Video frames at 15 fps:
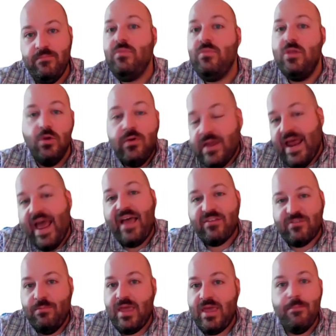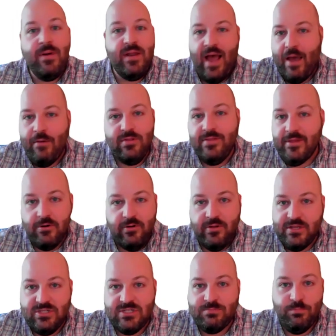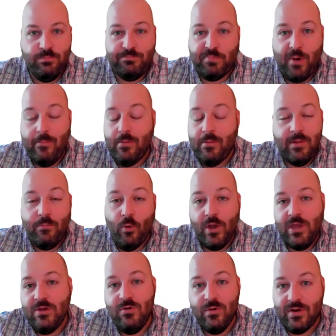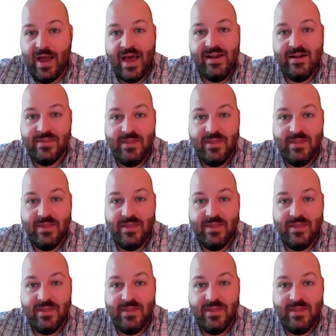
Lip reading: You can ask me, but I would literally just probably point you to a guide on the